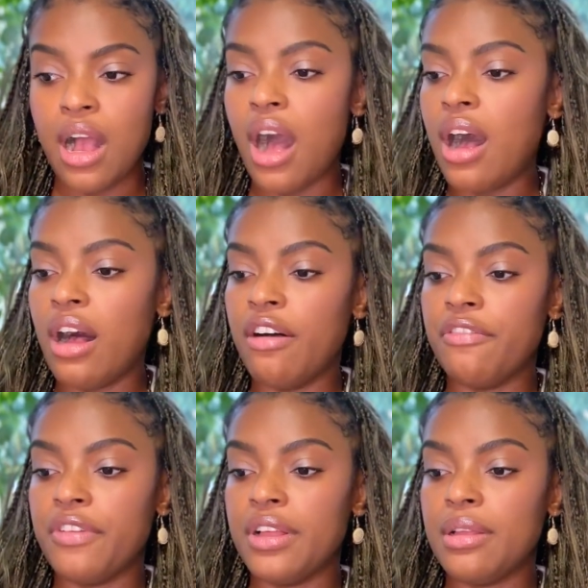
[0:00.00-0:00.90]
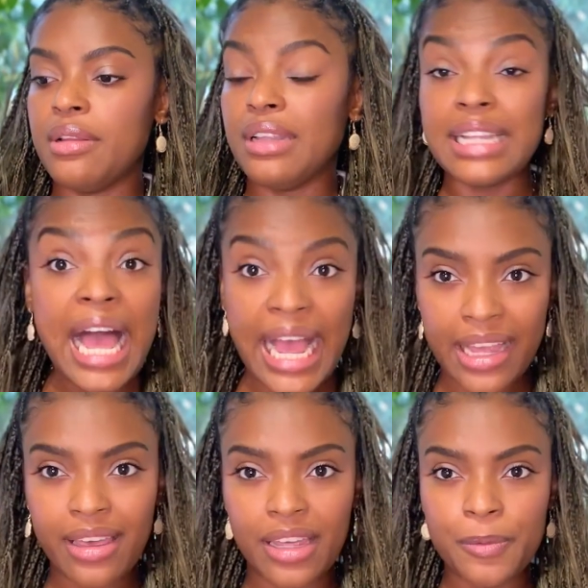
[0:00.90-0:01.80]
of
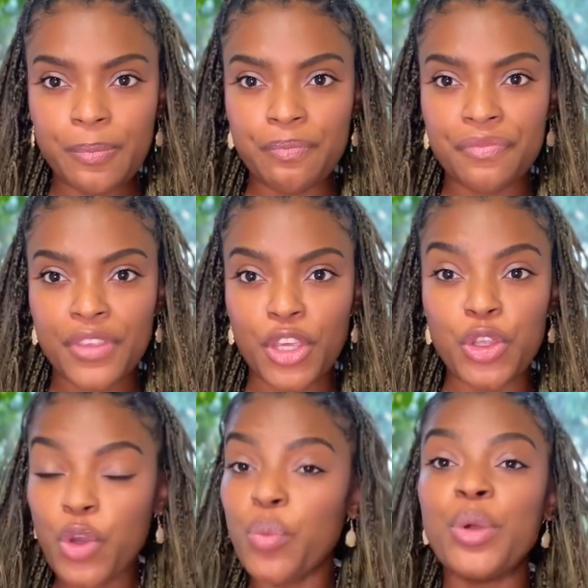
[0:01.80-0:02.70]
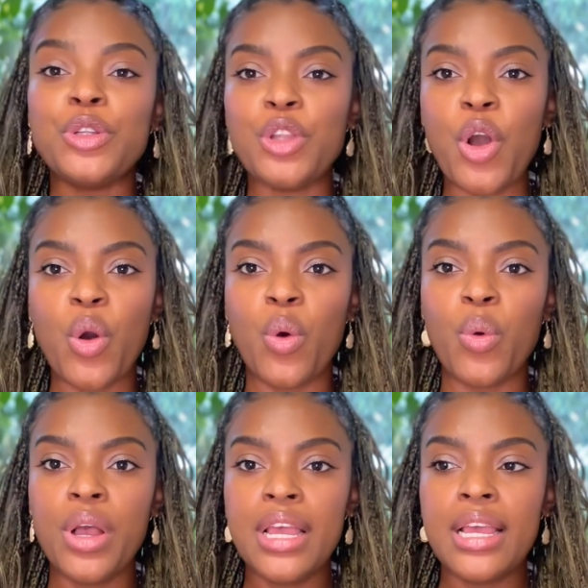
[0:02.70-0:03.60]
lack, you will know